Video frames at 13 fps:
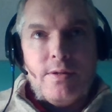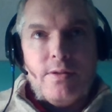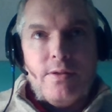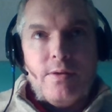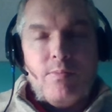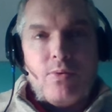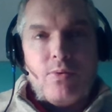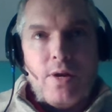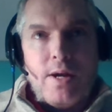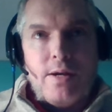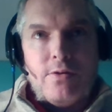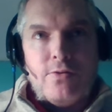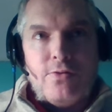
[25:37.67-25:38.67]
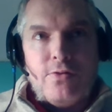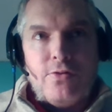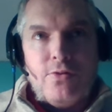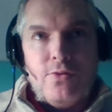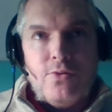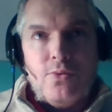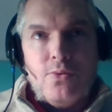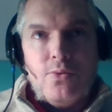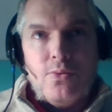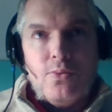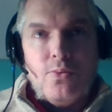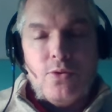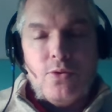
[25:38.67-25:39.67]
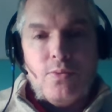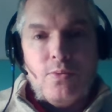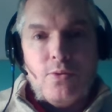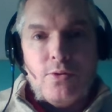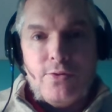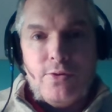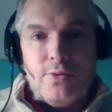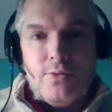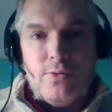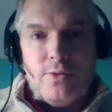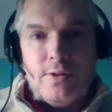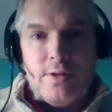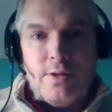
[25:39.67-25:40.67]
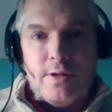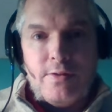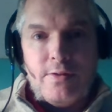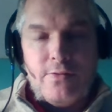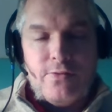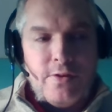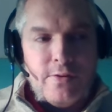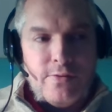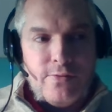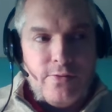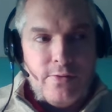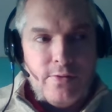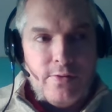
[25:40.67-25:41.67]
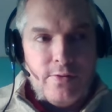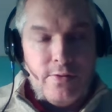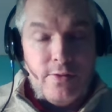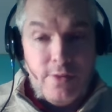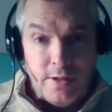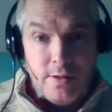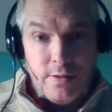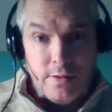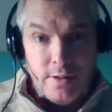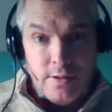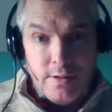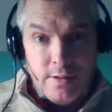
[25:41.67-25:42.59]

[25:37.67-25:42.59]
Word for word: that prior to World War II did not exist? legally.